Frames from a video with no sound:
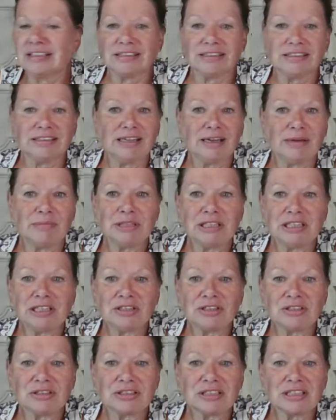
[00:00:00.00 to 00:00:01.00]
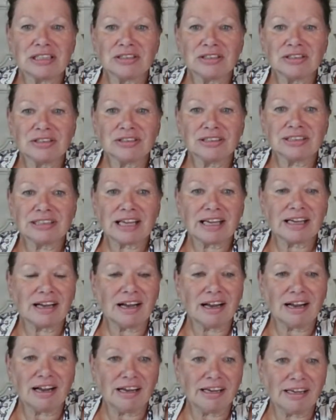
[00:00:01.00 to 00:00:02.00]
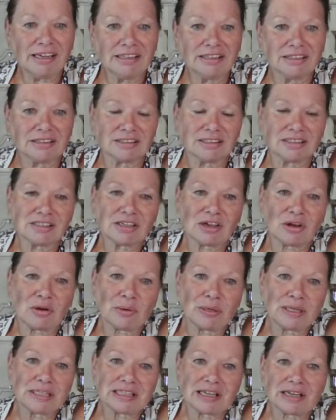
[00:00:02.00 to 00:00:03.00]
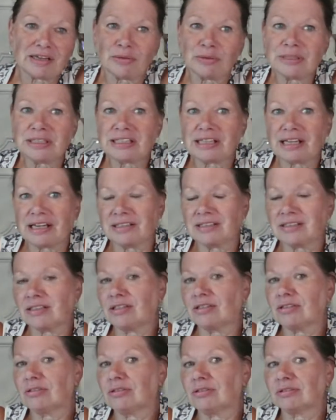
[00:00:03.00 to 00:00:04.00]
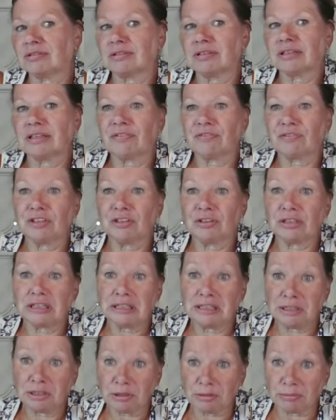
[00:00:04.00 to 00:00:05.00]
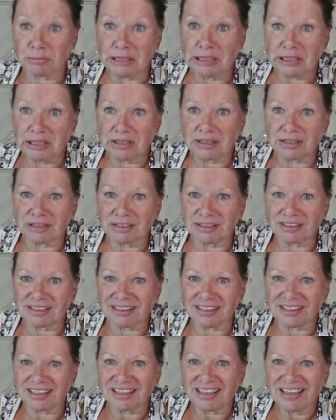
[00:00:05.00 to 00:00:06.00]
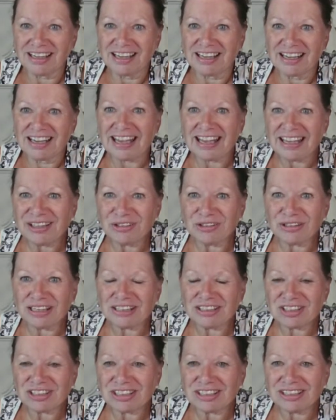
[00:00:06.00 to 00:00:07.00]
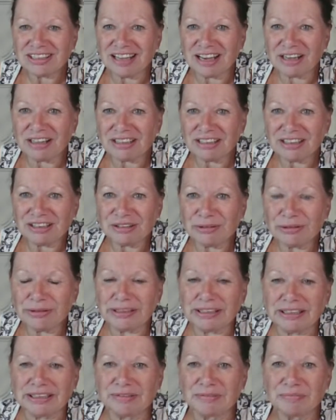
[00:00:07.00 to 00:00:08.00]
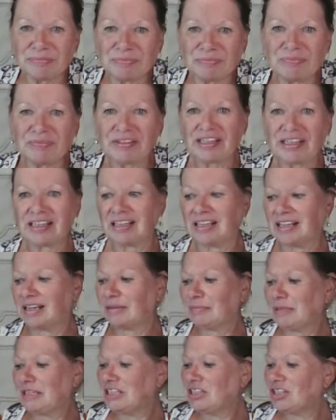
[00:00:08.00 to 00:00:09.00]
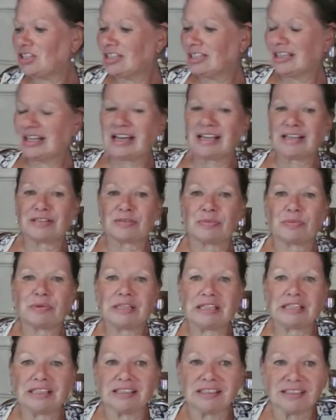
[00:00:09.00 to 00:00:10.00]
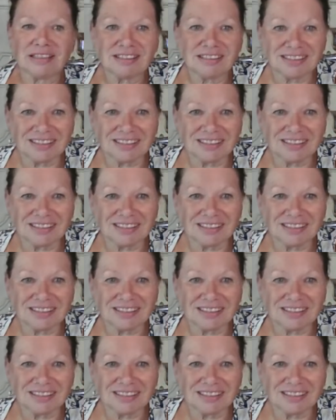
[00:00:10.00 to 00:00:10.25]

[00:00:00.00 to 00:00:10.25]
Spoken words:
let me know you're here, say hi, and as always, I always ask you if you can hear me. Hey, Gretchen, how you doing? Missed you last week.